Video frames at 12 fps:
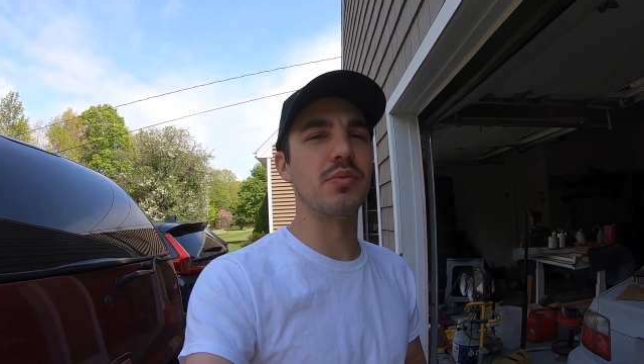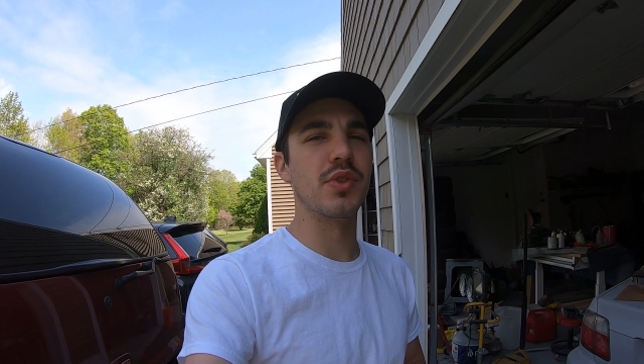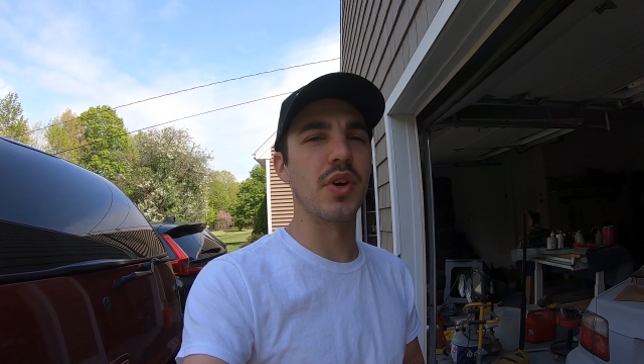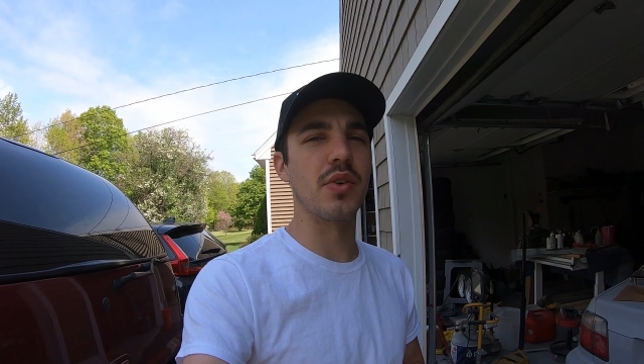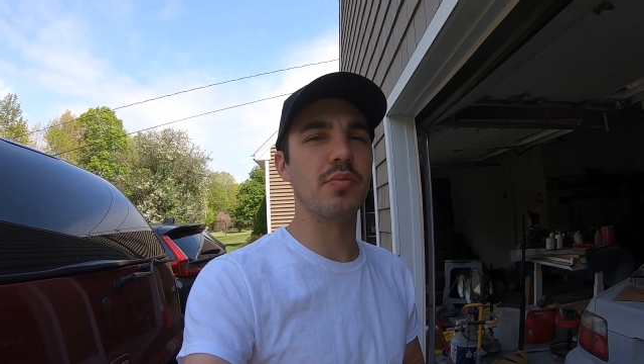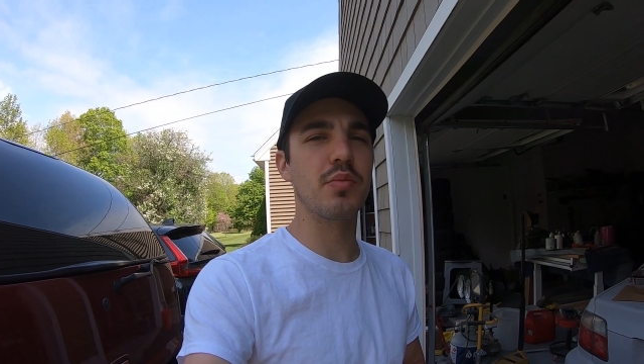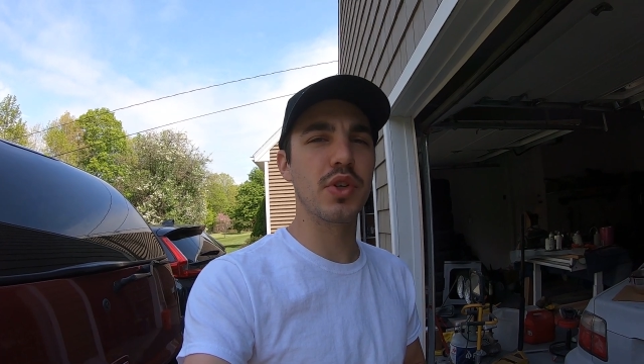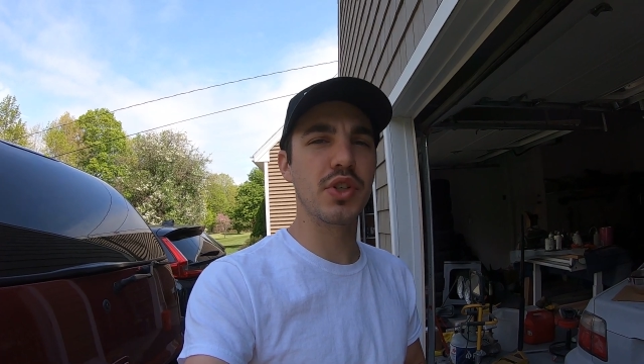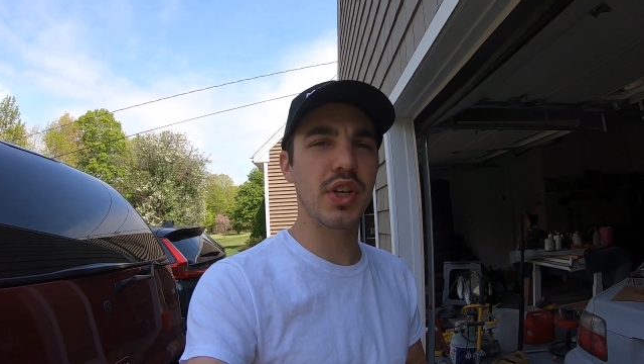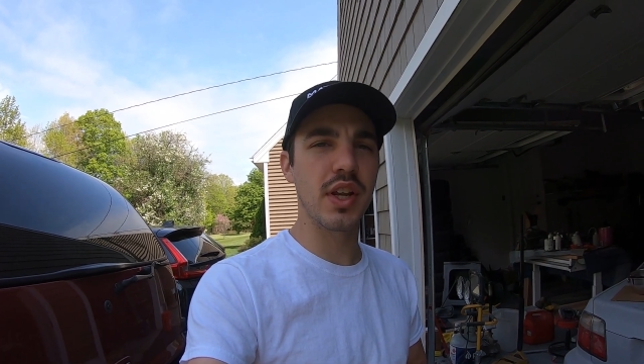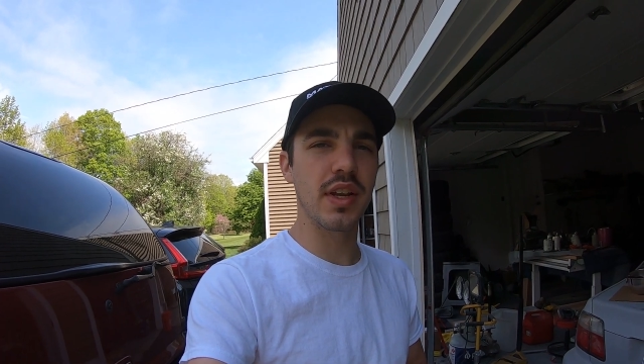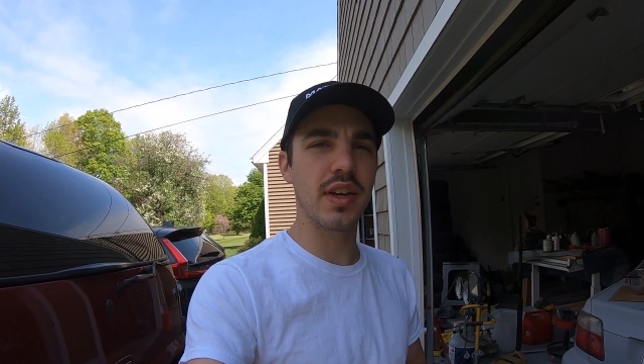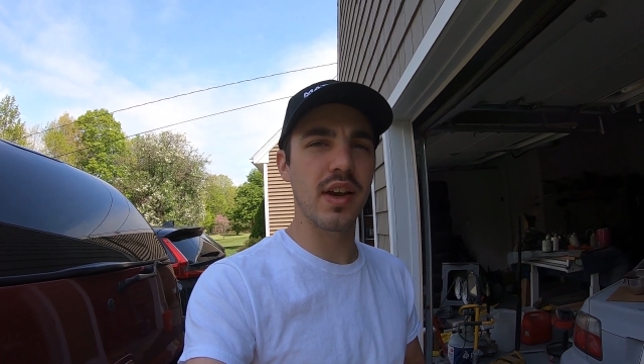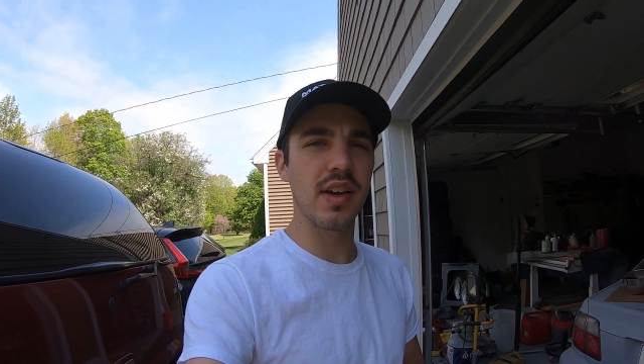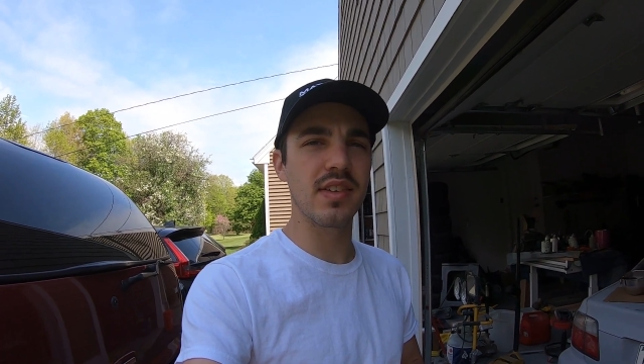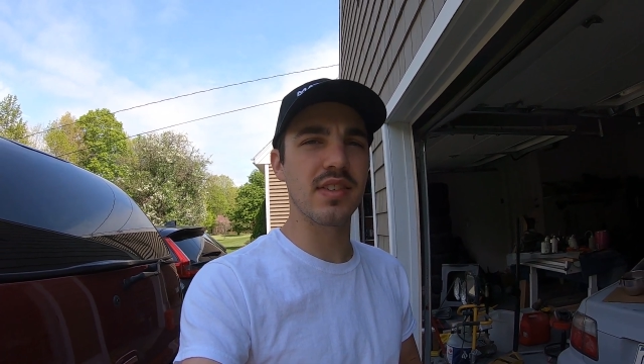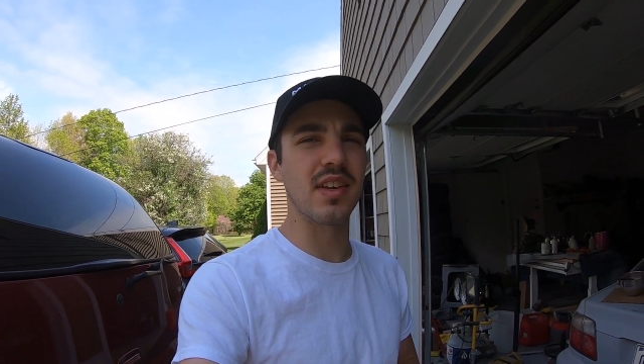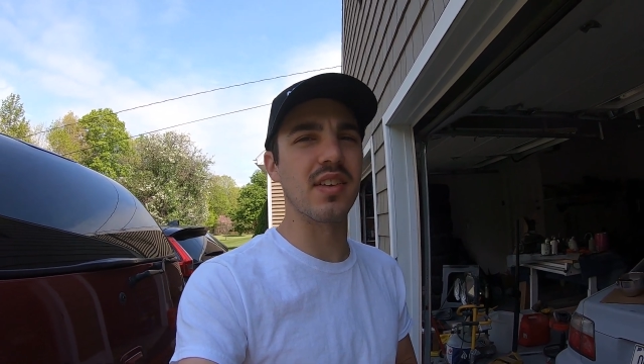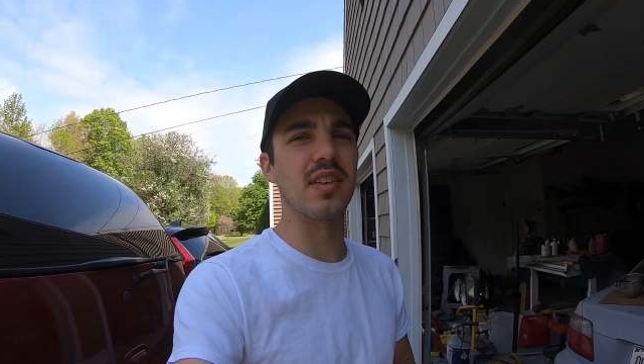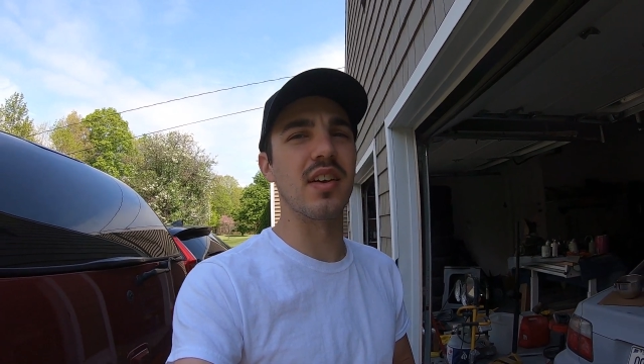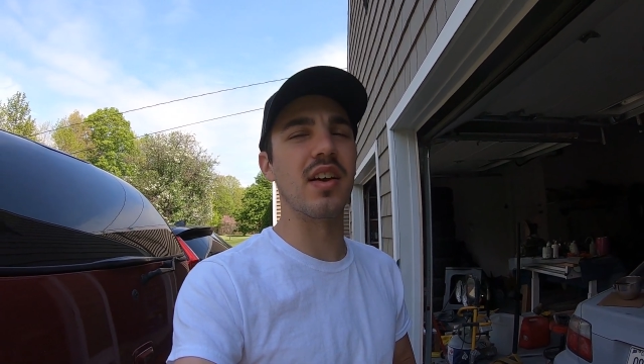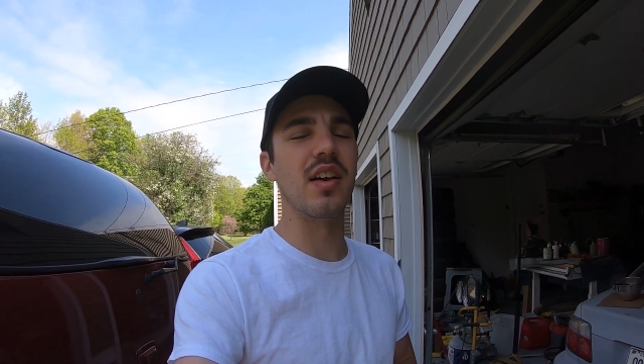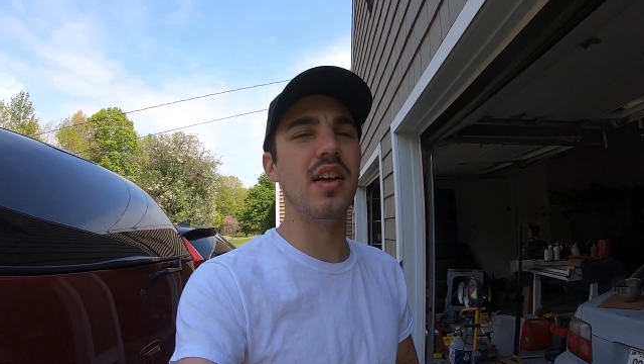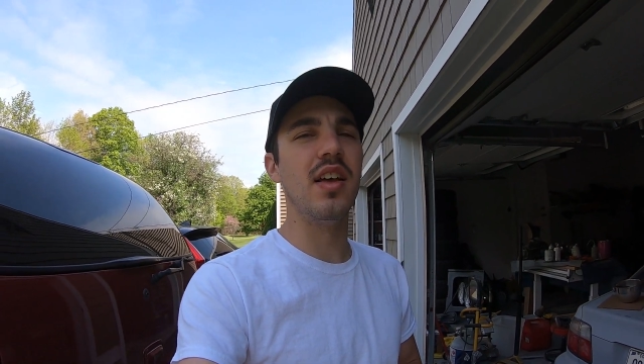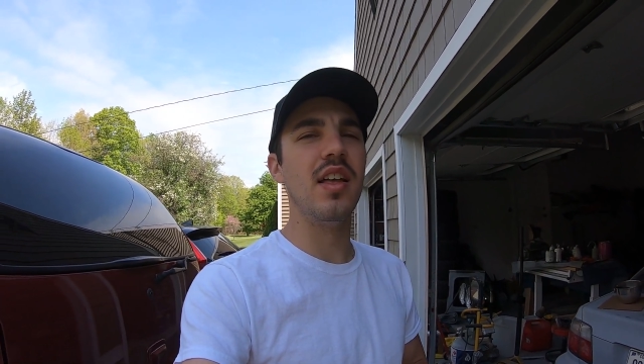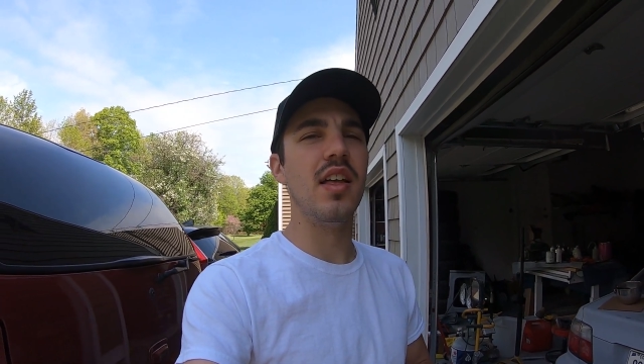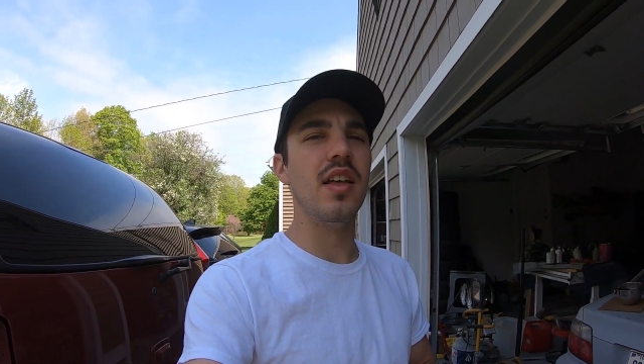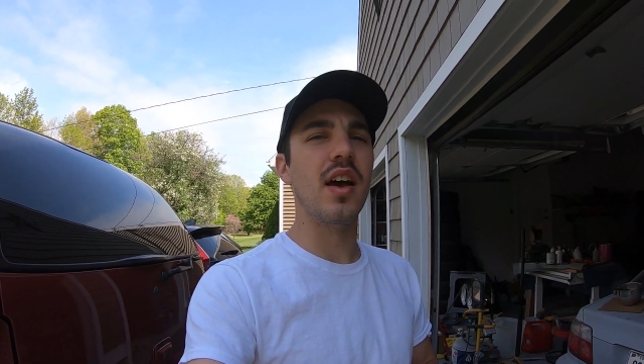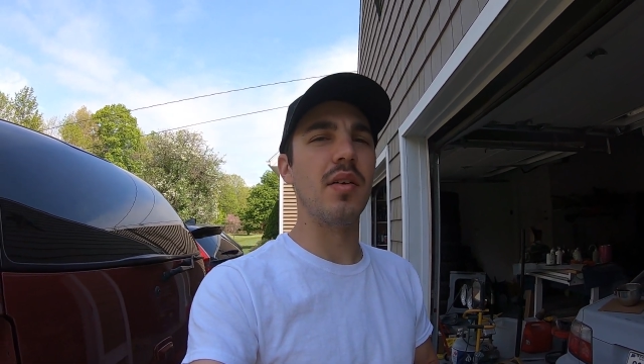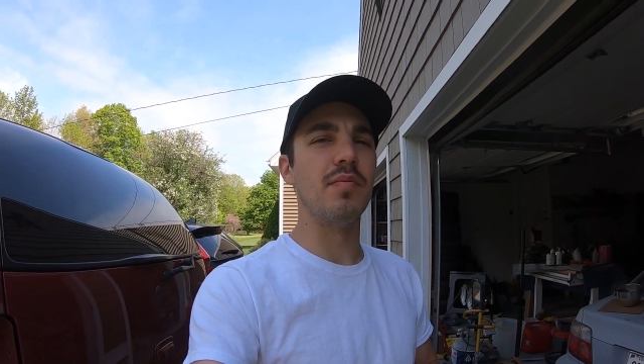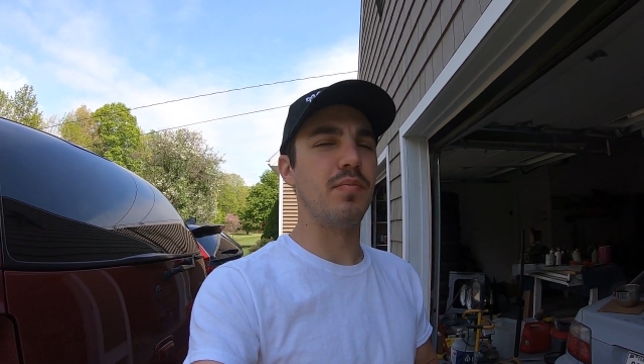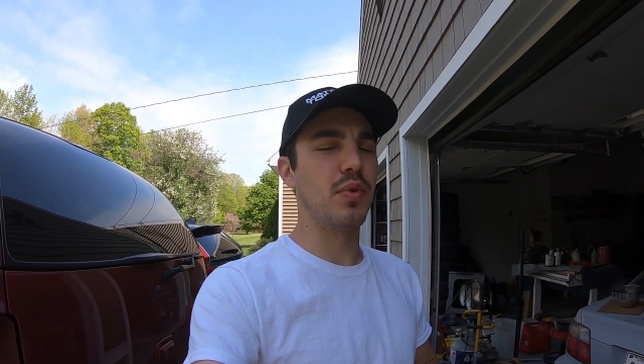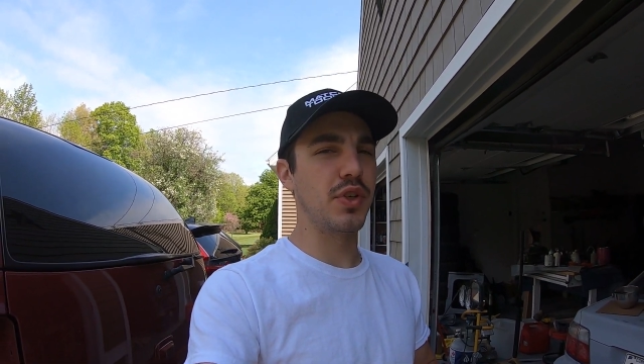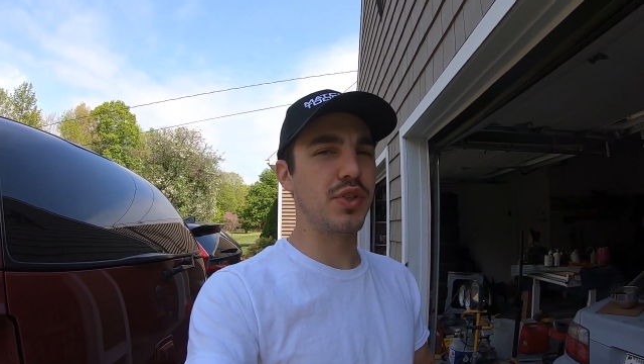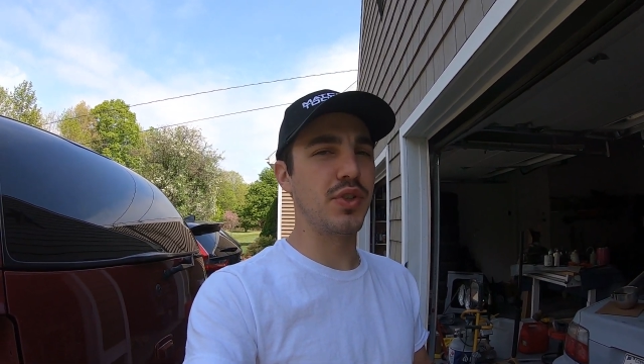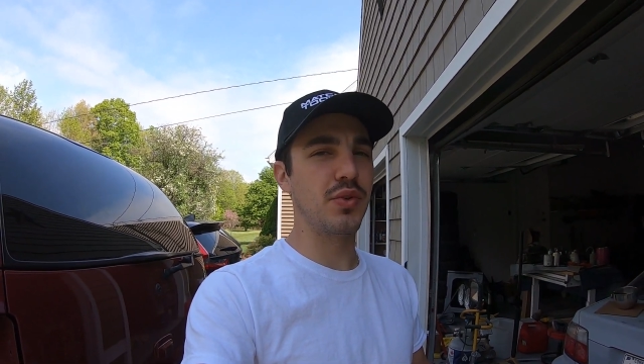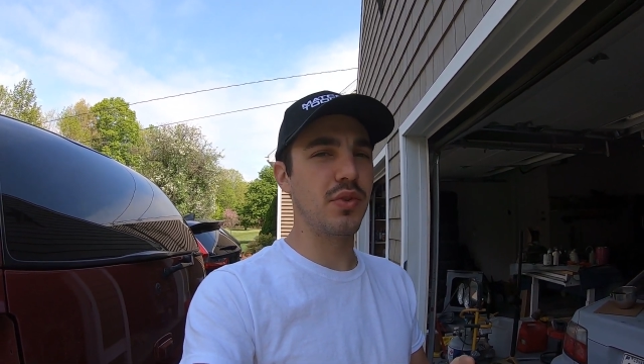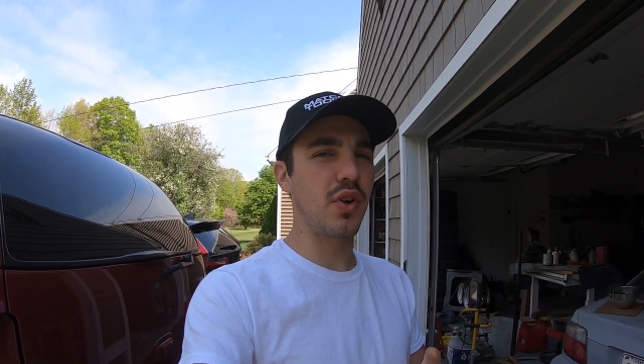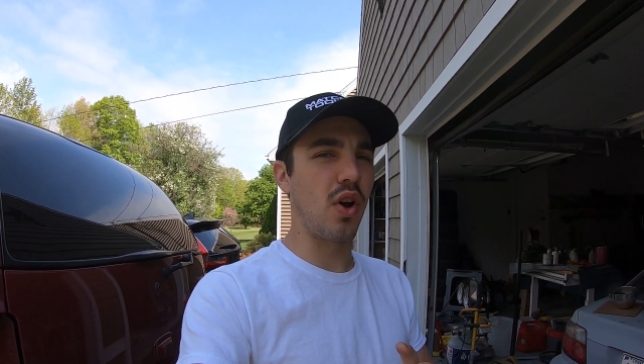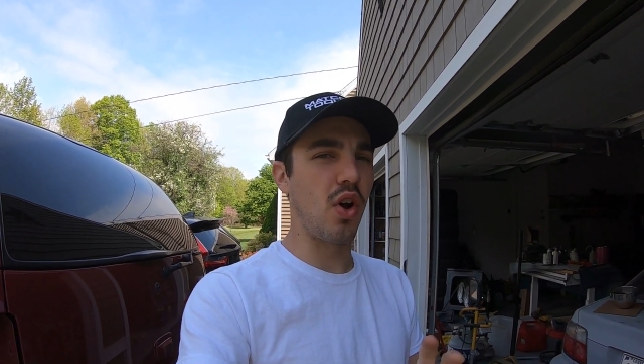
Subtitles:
So appreciate it, guys, and pretty soon